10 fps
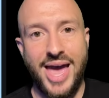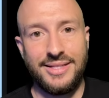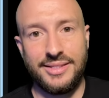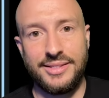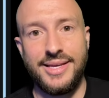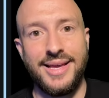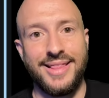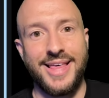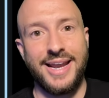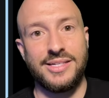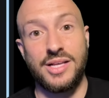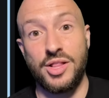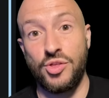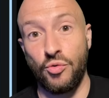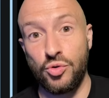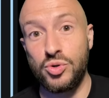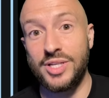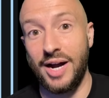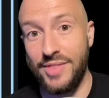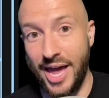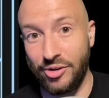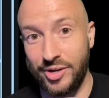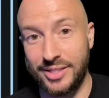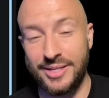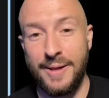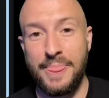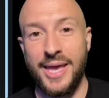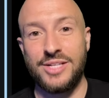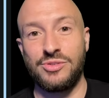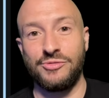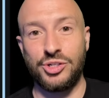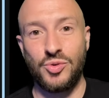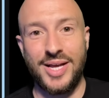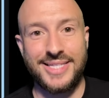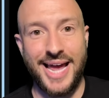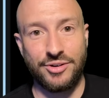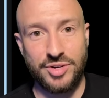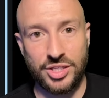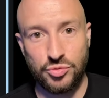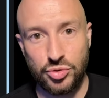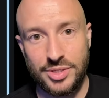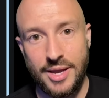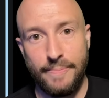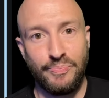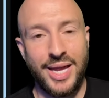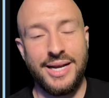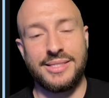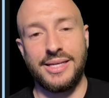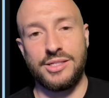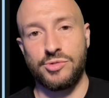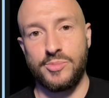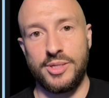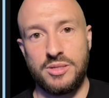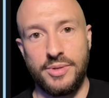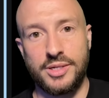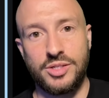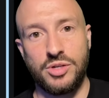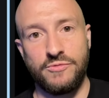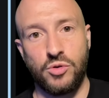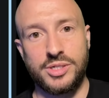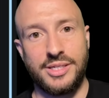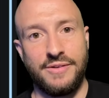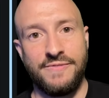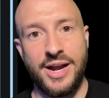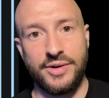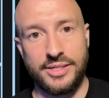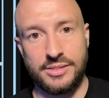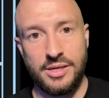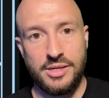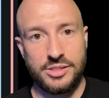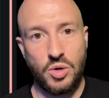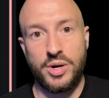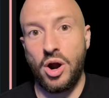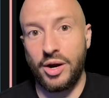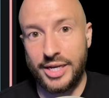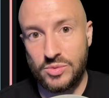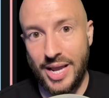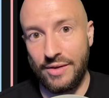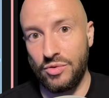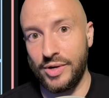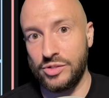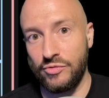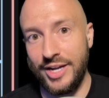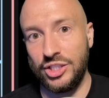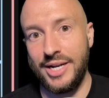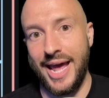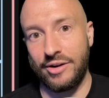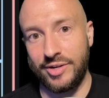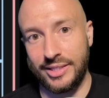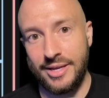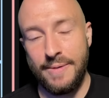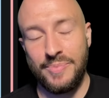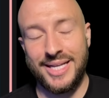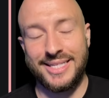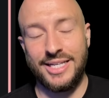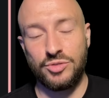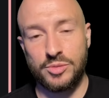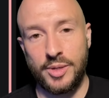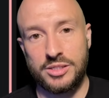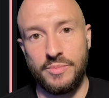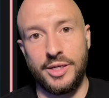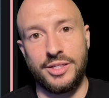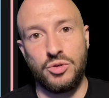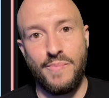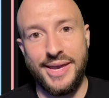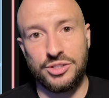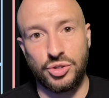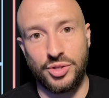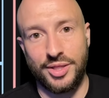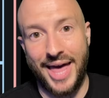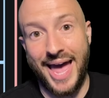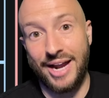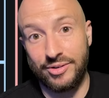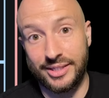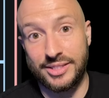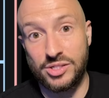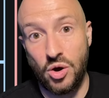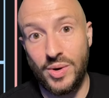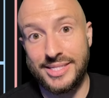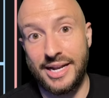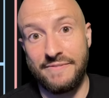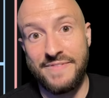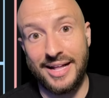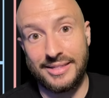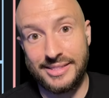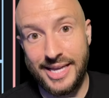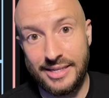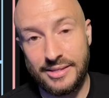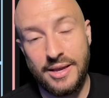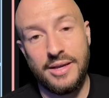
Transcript: The entity that is the root of the aggregate is referred to as the aggregate root and it's its responsibility to enforce invariants. So in our case, we have the reservation aggregate. It's its responsibility to make sure that the aggregate is always in a valid state.